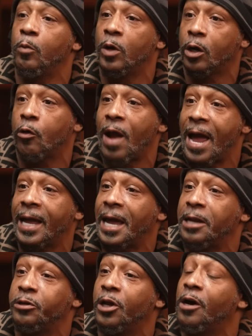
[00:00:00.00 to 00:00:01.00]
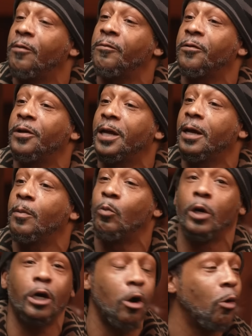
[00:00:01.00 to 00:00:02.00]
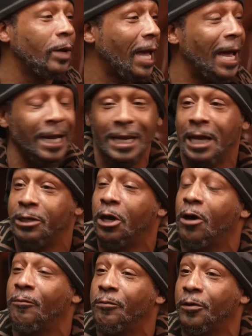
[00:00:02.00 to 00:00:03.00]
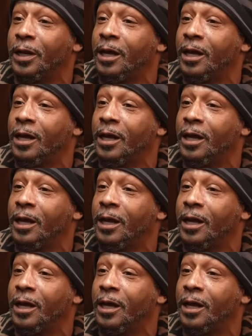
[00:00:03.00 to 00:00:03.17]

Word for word: what crack had done for them, what cocaine had done for